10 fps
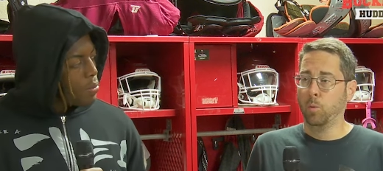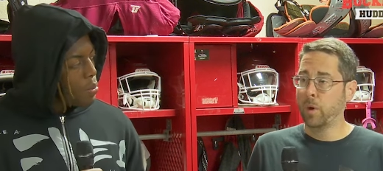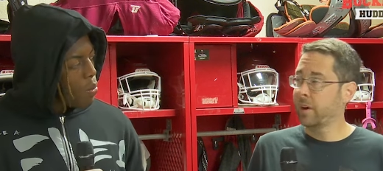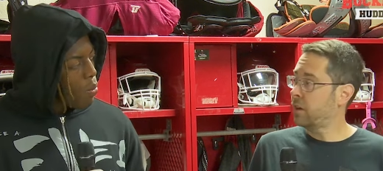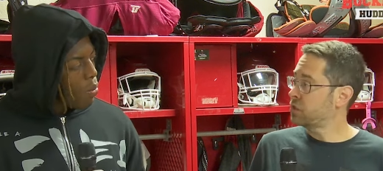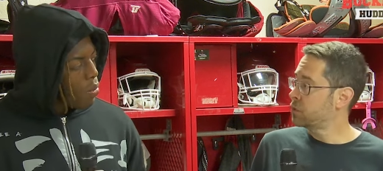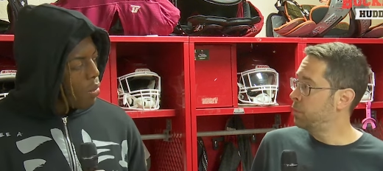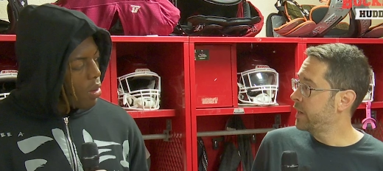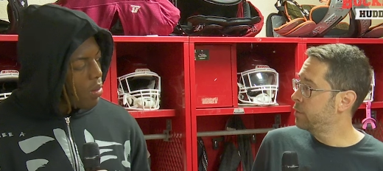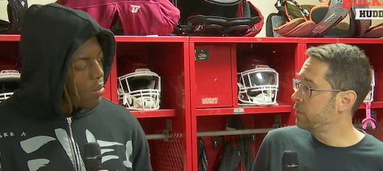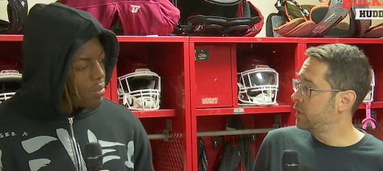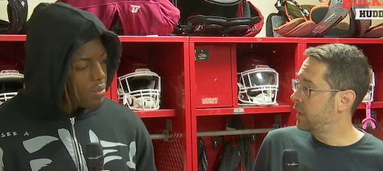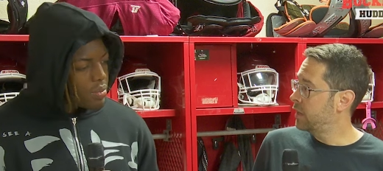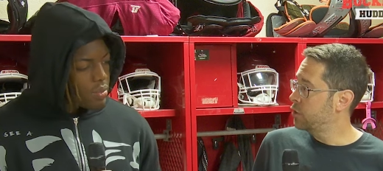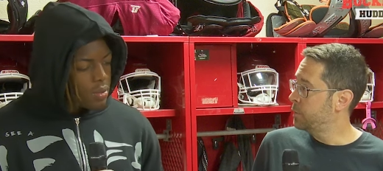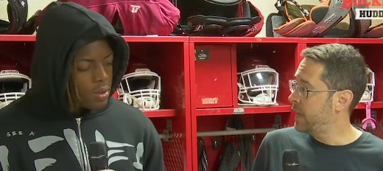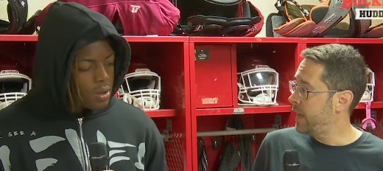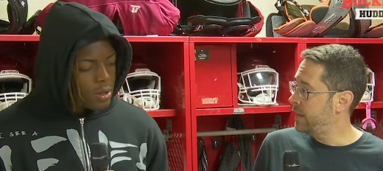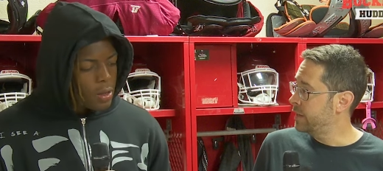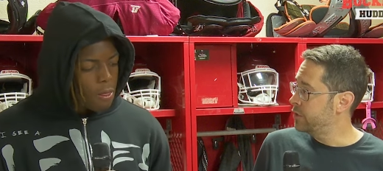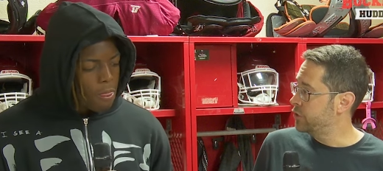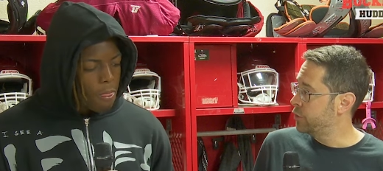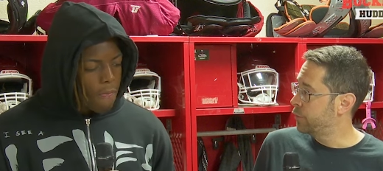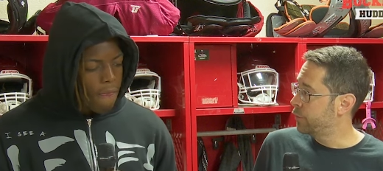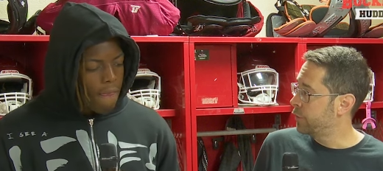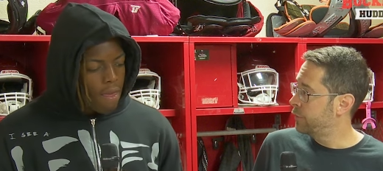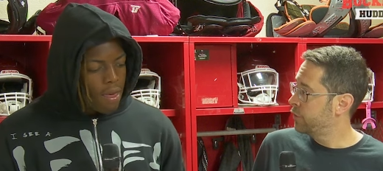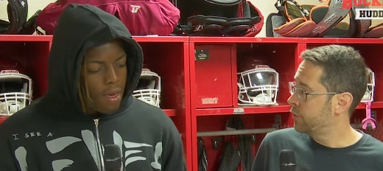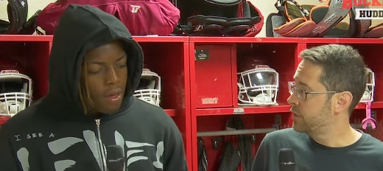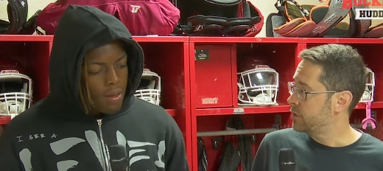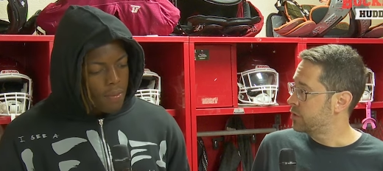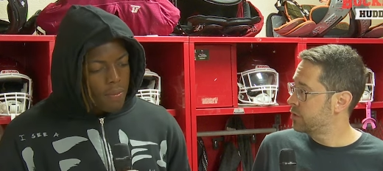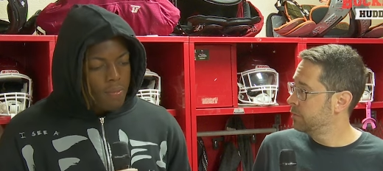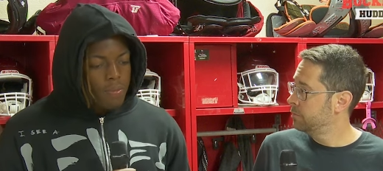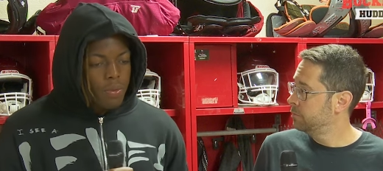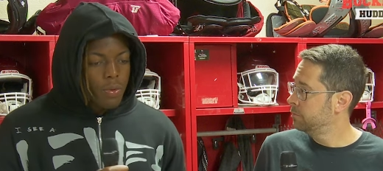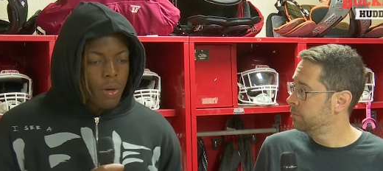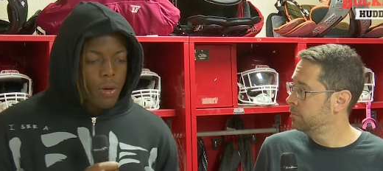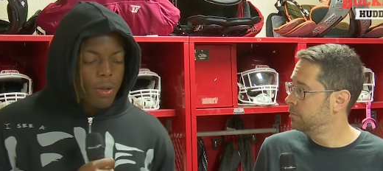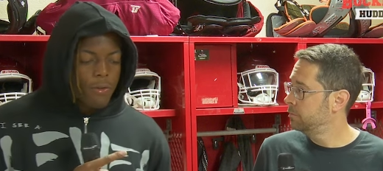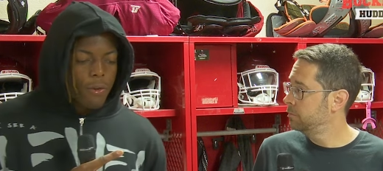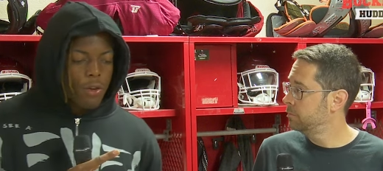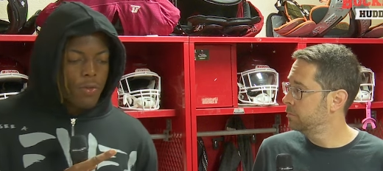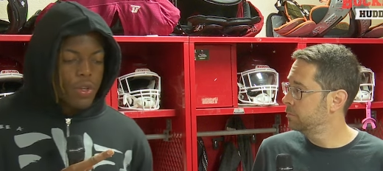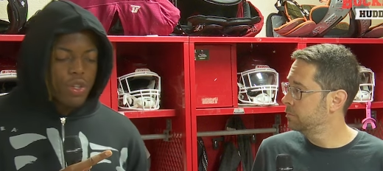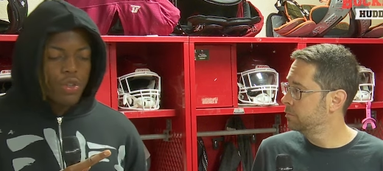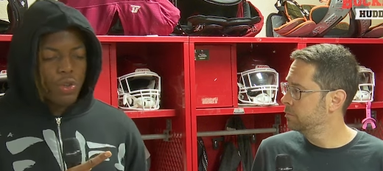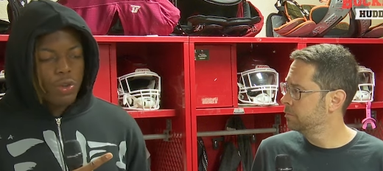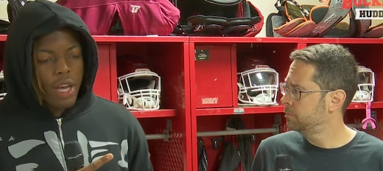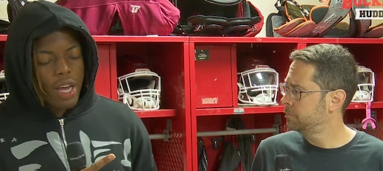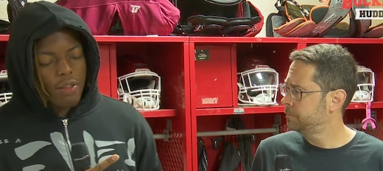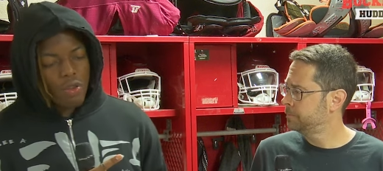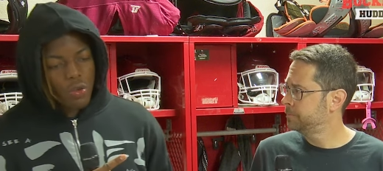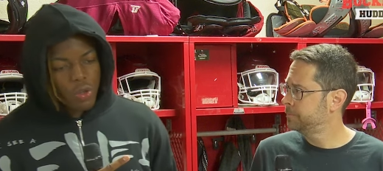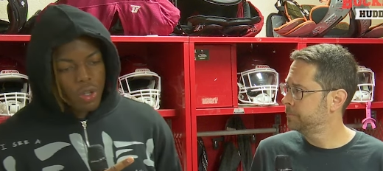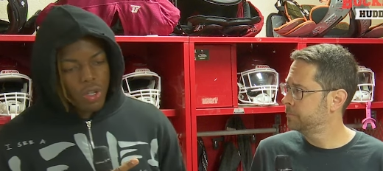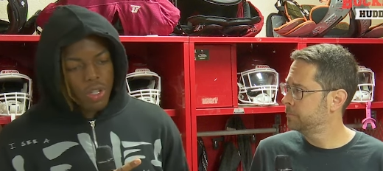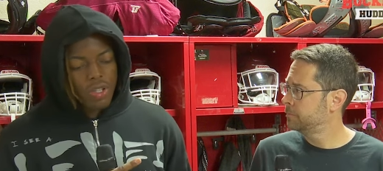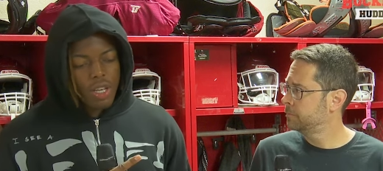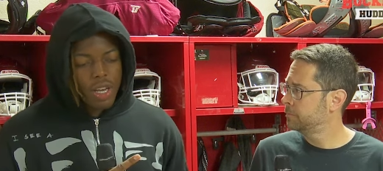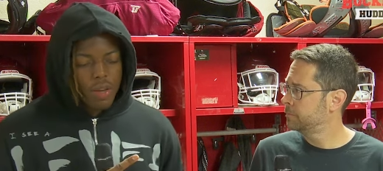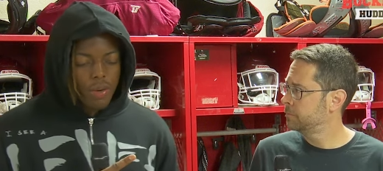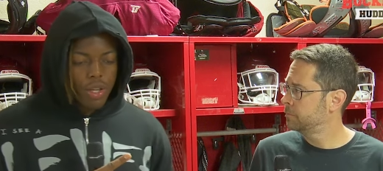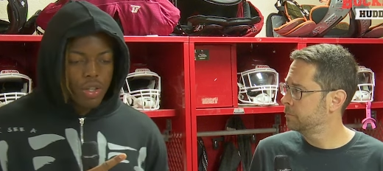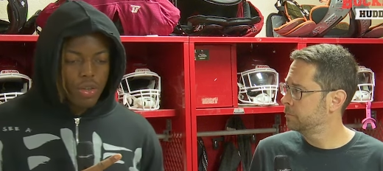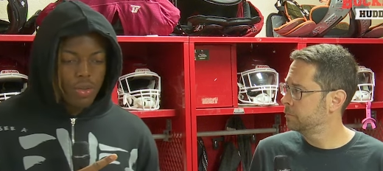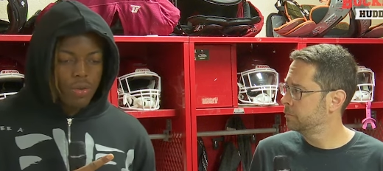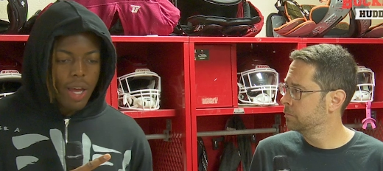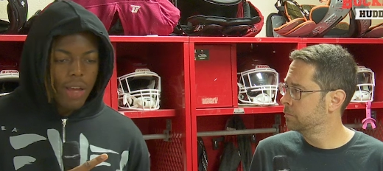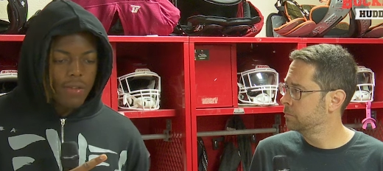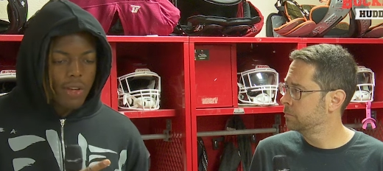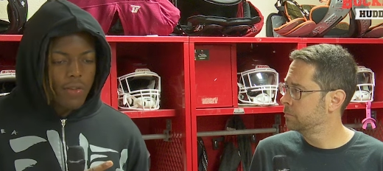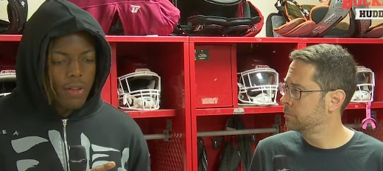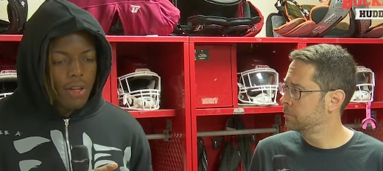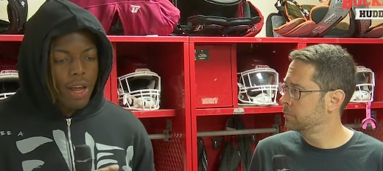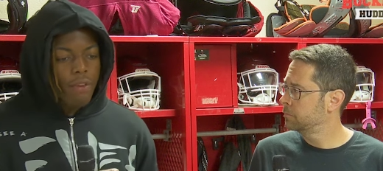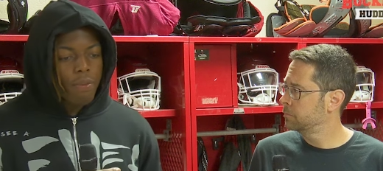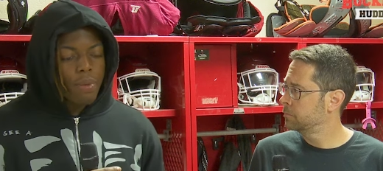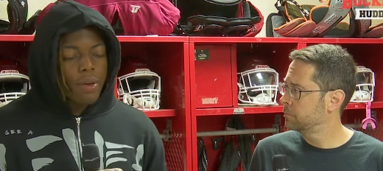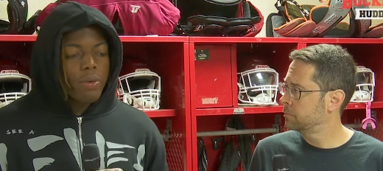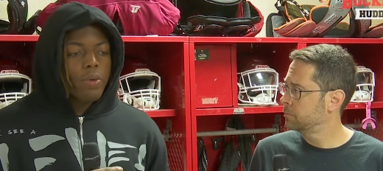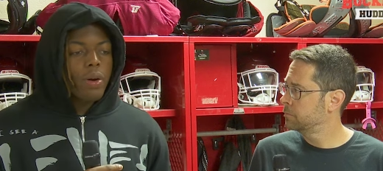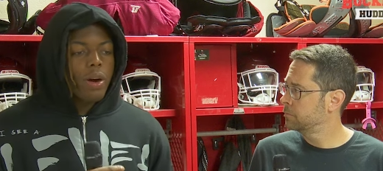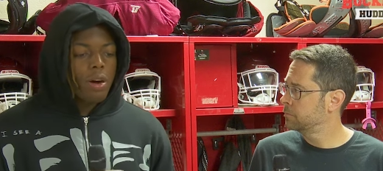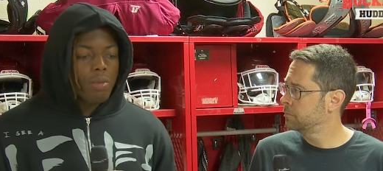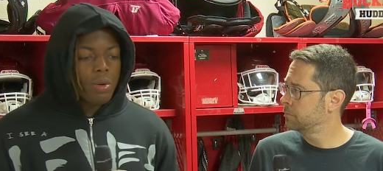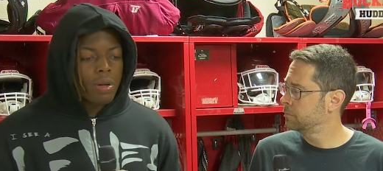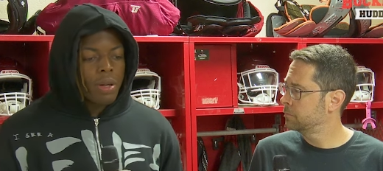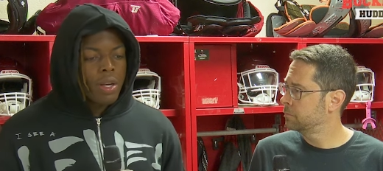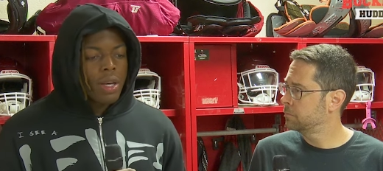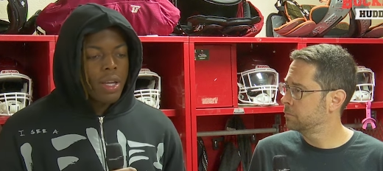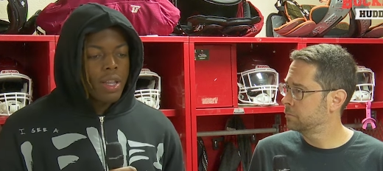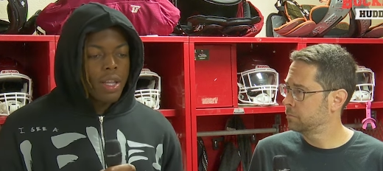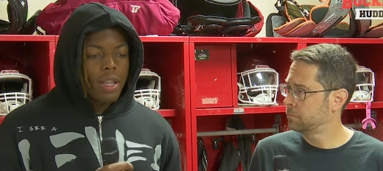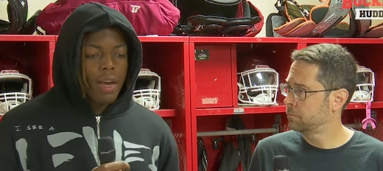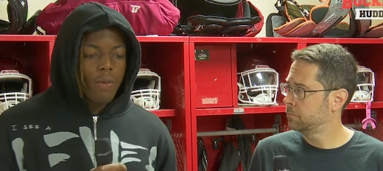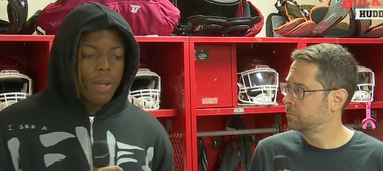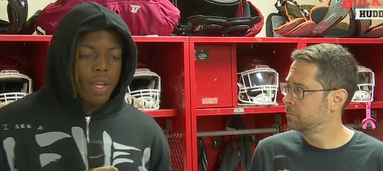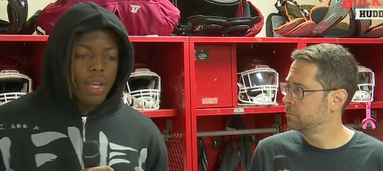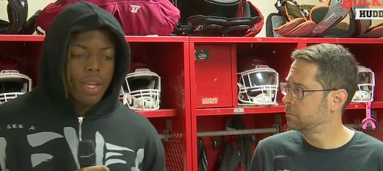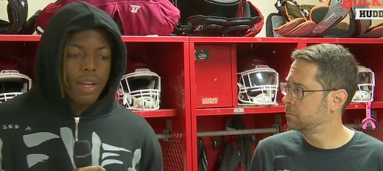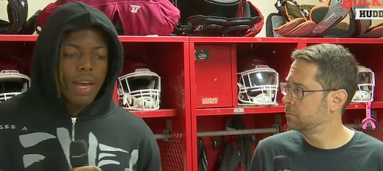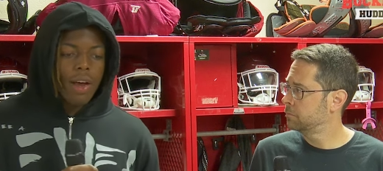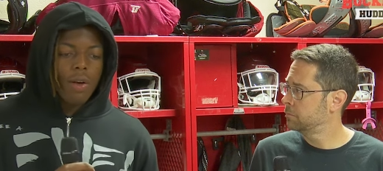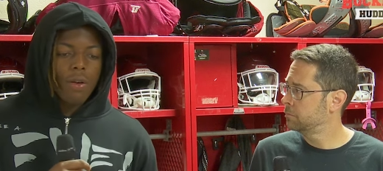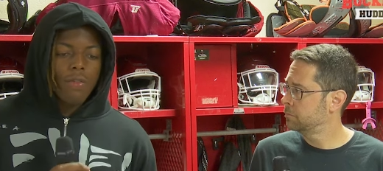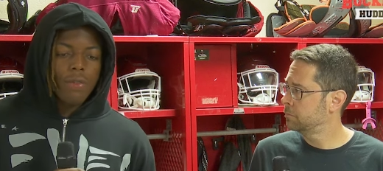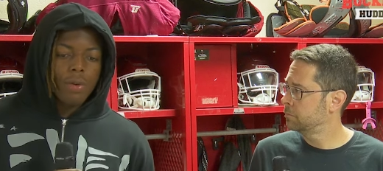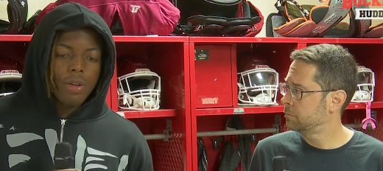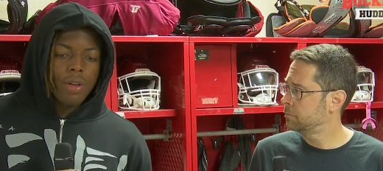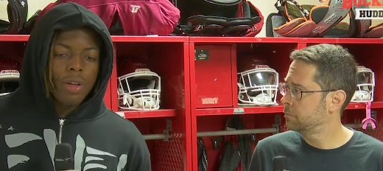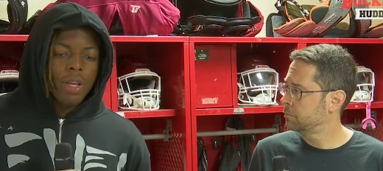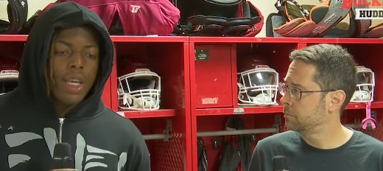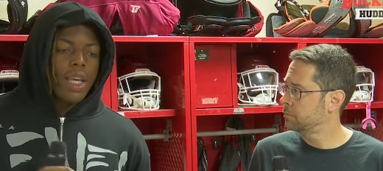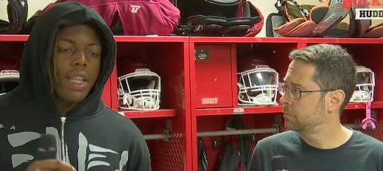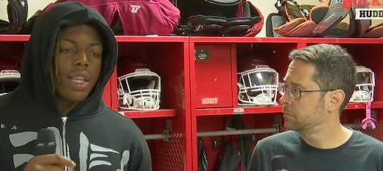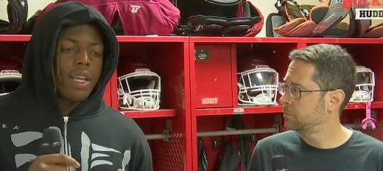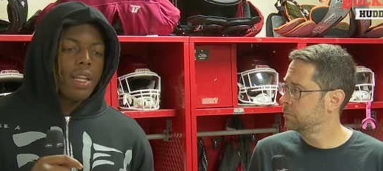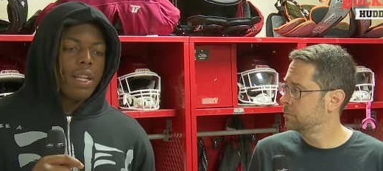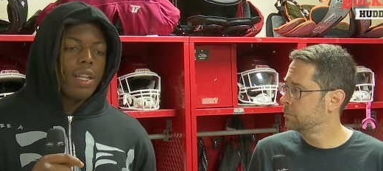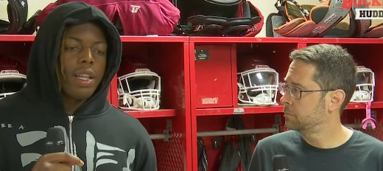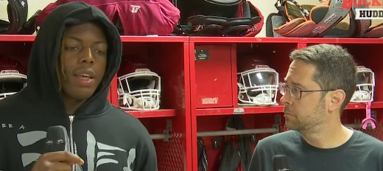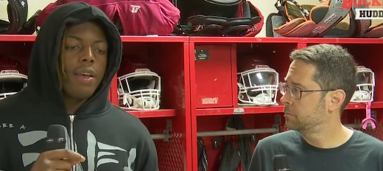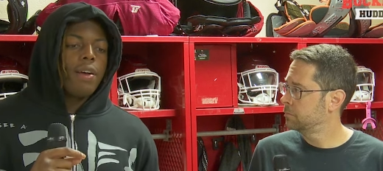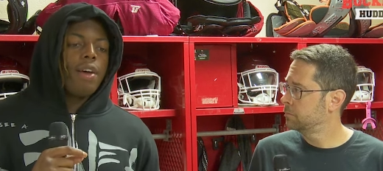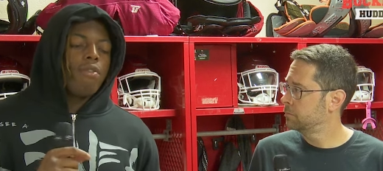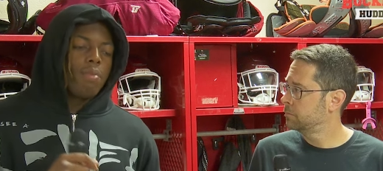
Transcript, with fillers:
Speaker 1: Where else might you be heading in June for official visits? Well, the first week of June, I have Georgia. The second week of June, I have South Carolina. I have a midweek with Auburn. Then that weekend, I'll go to Florida. And then I have